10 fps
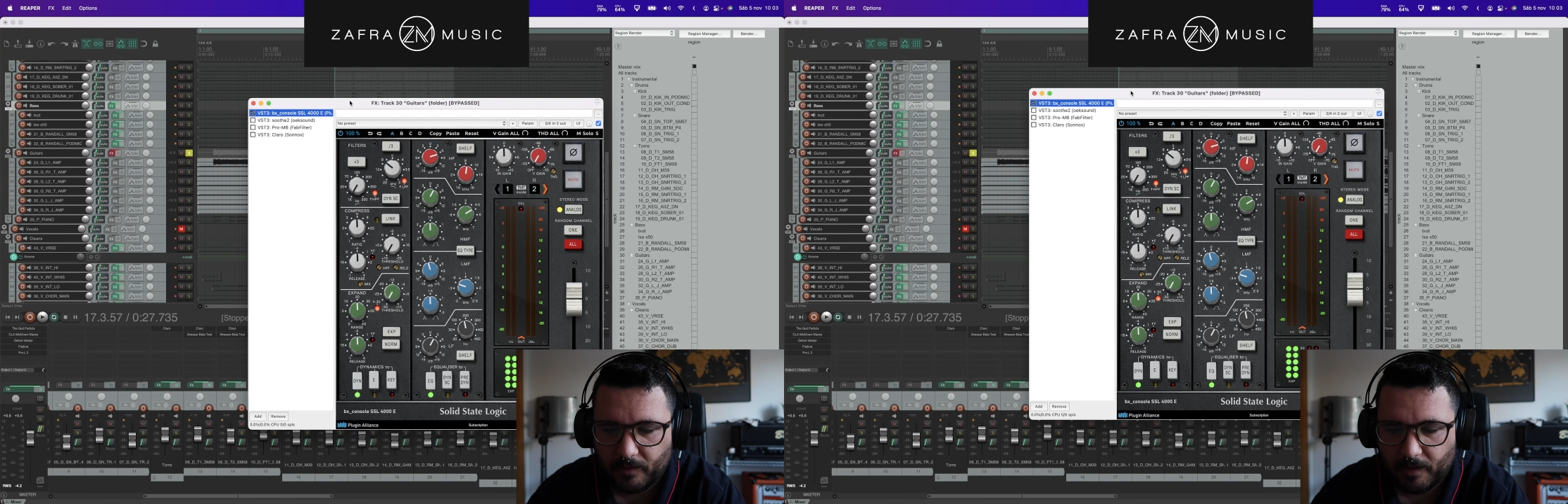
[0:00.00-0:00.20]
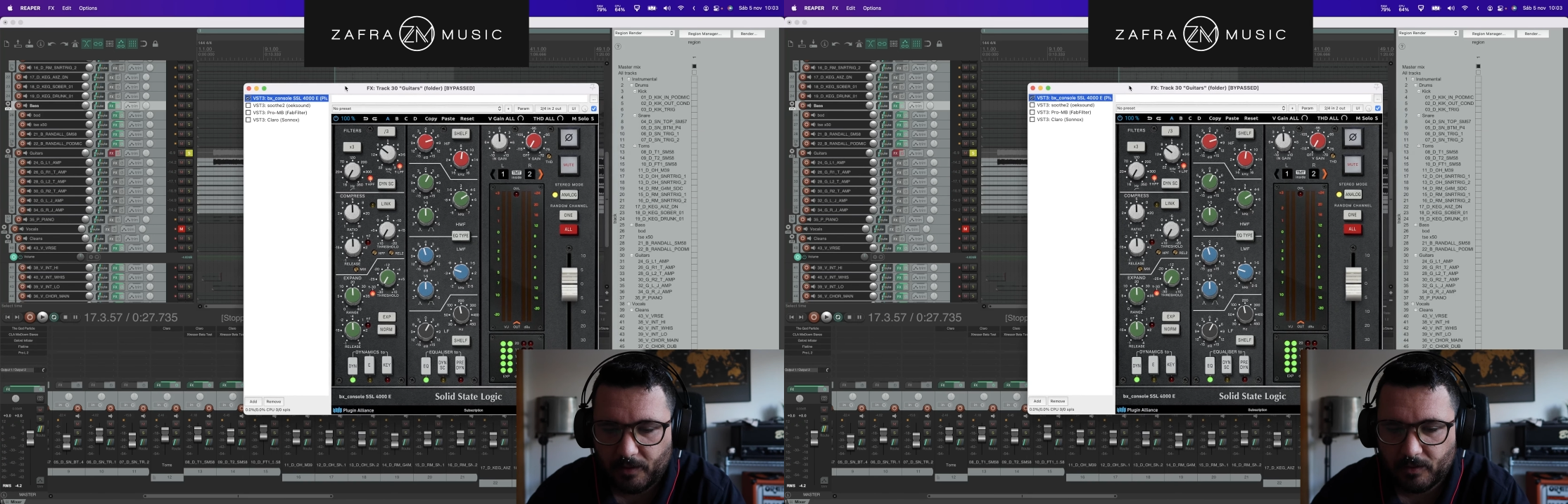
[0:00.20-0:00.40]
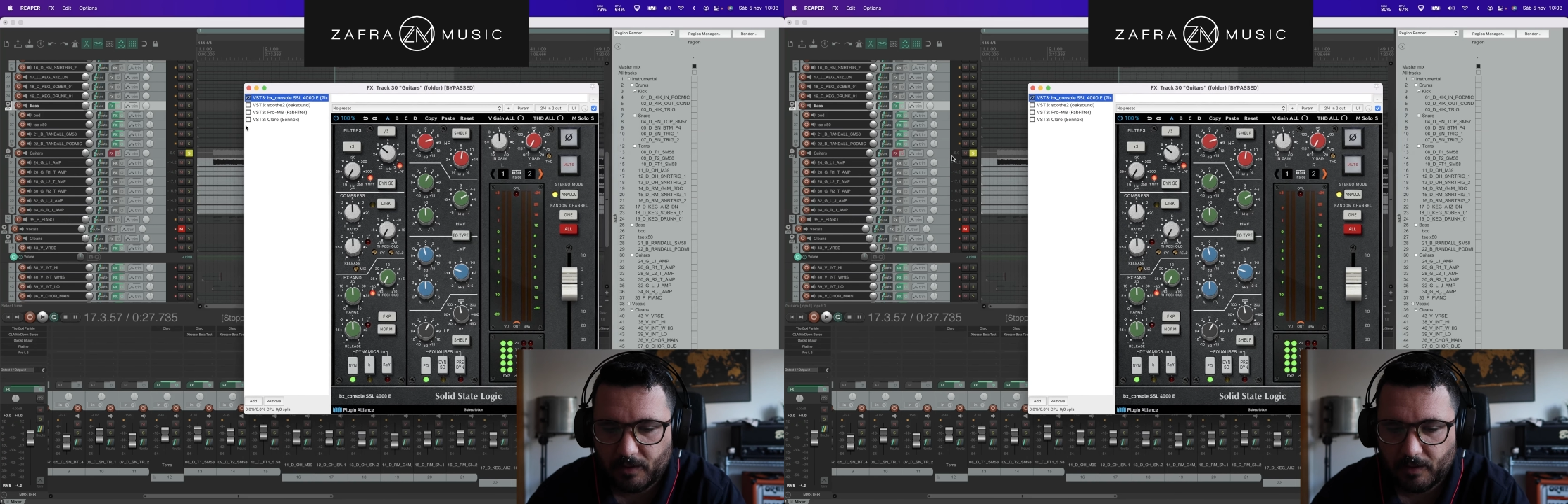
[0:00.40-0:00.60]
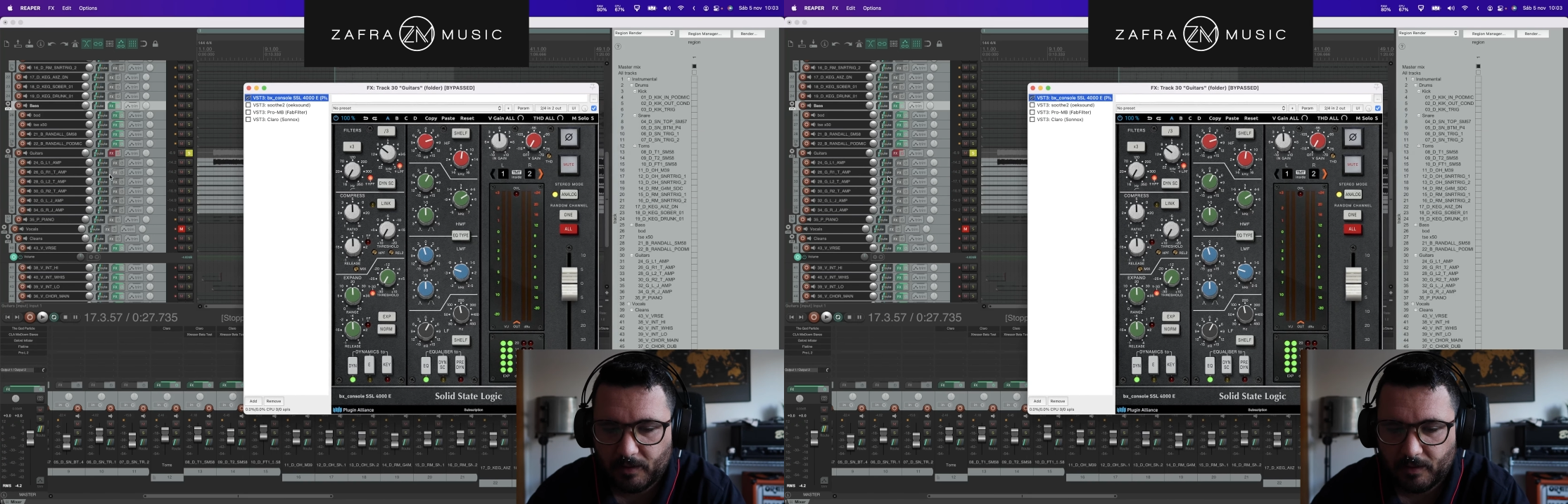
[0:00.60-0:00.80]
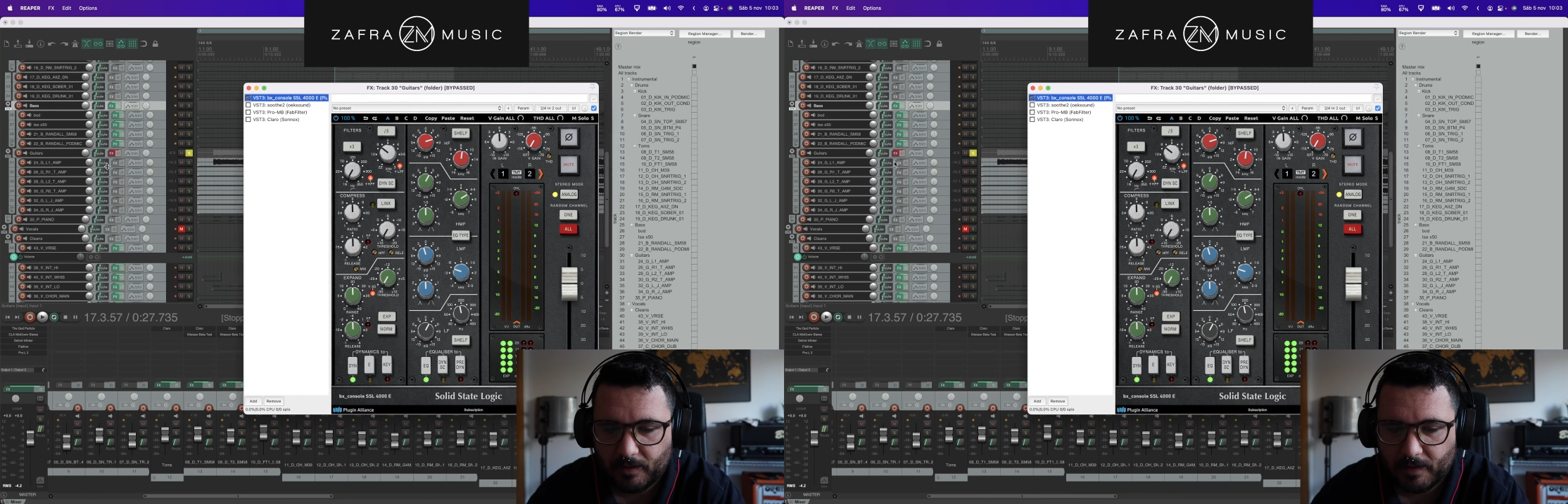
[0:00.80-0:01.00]
I used
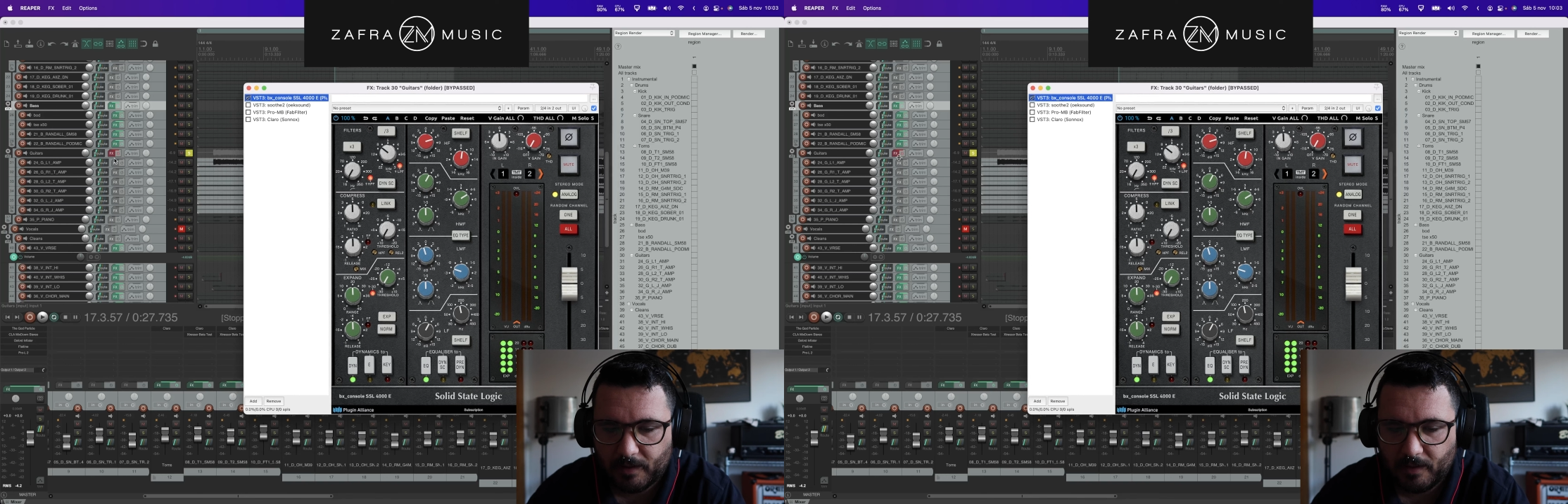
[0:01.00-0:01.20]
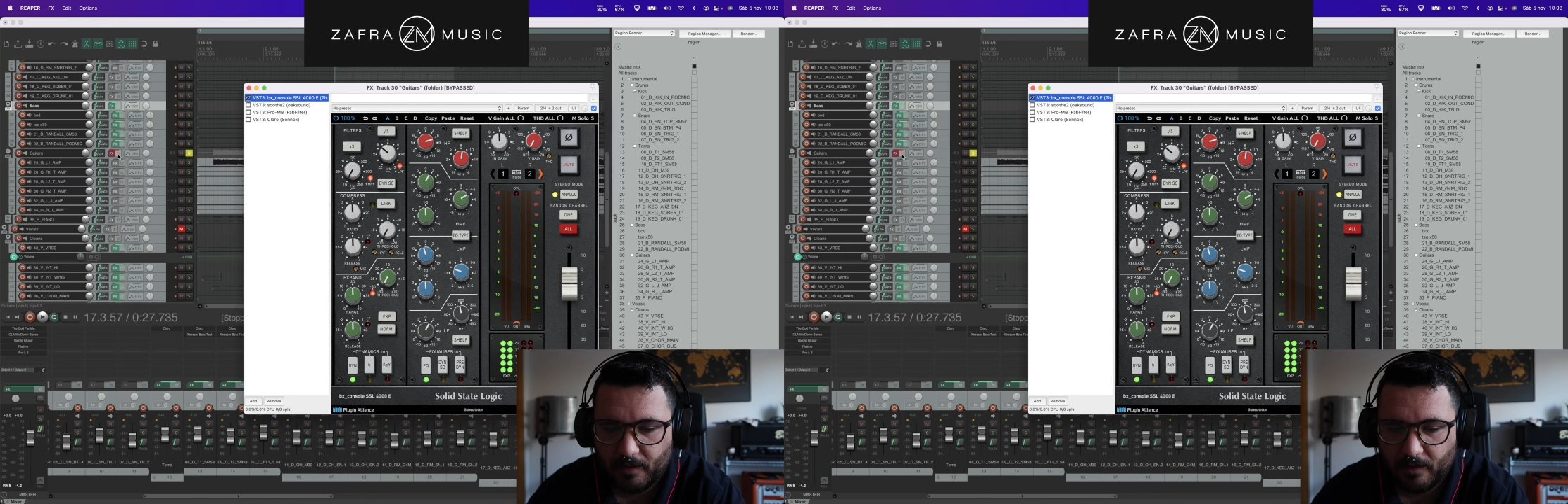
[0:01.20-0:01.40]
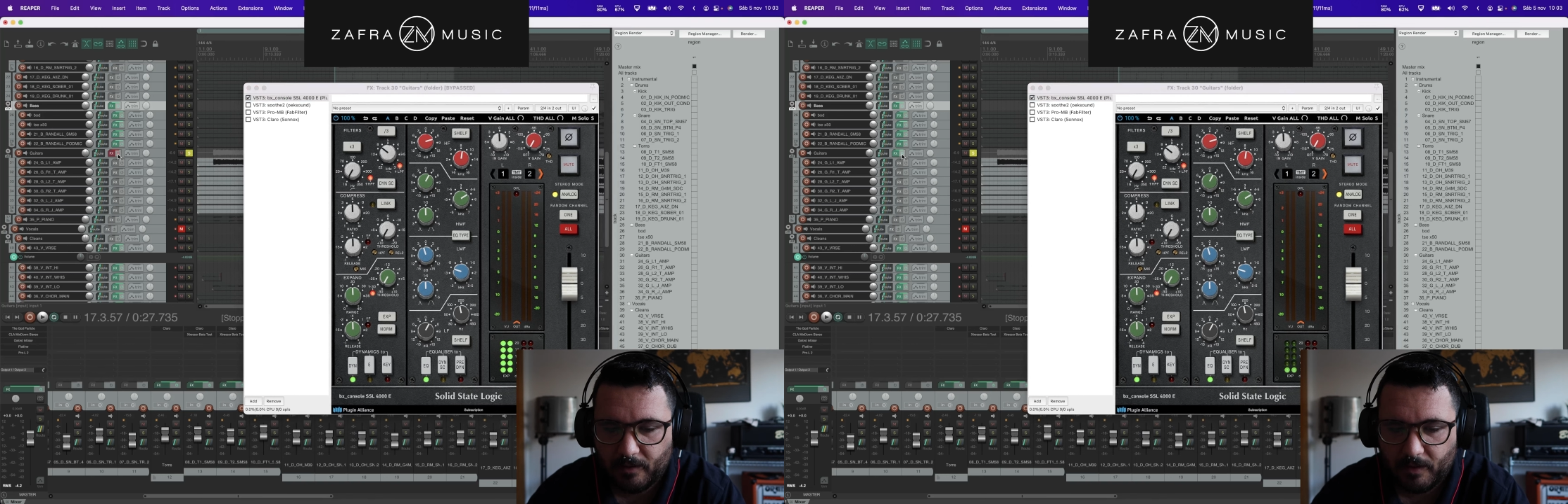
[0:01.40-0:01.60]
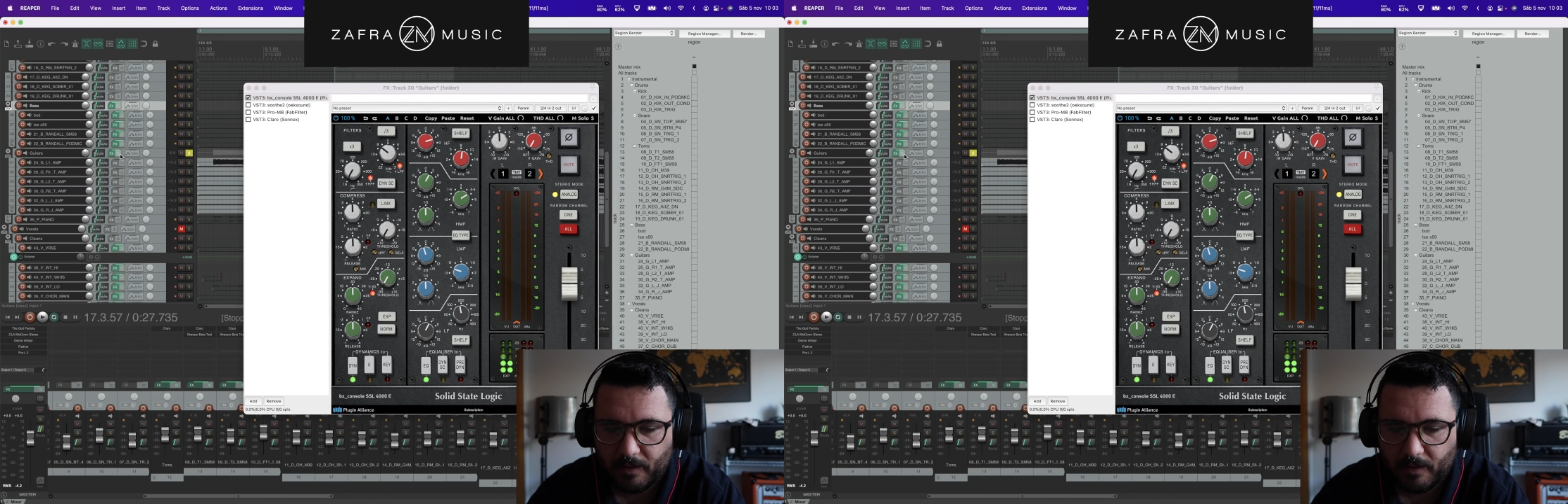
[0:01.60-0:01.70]
this SL